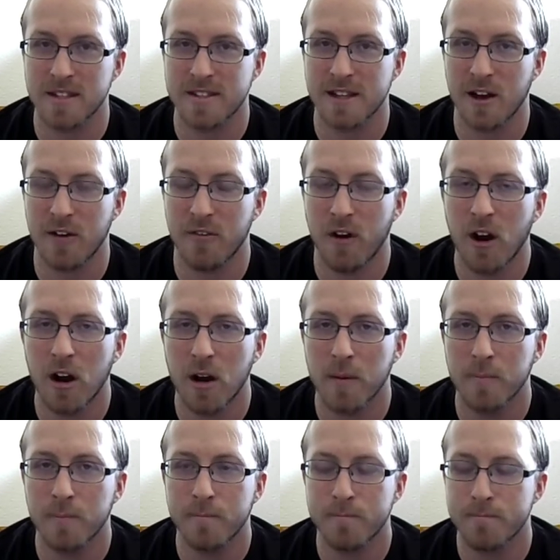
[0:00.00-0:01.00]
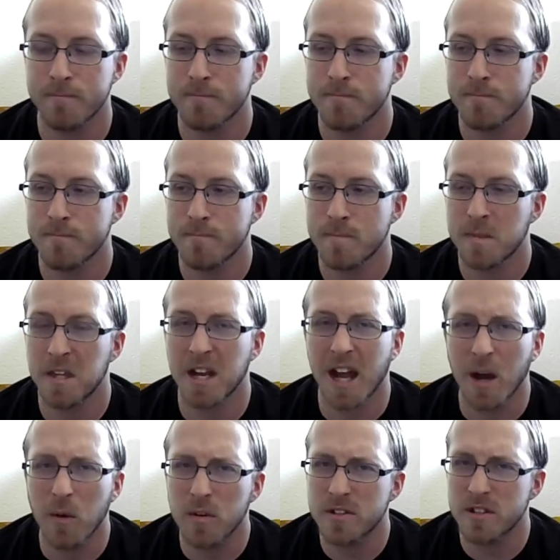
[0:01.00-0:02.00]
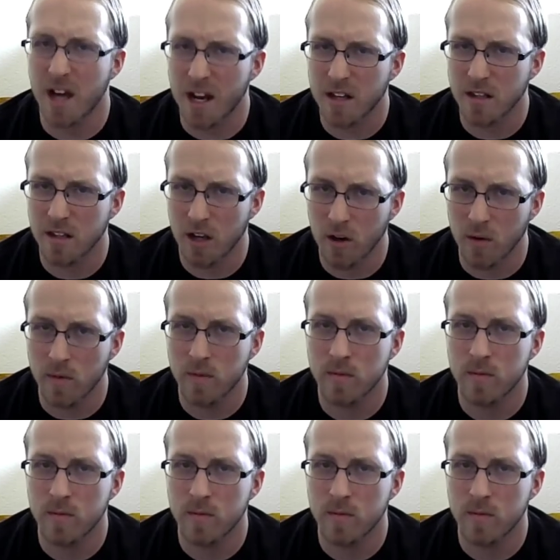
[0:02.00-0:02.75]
self-harm, that I was not alone,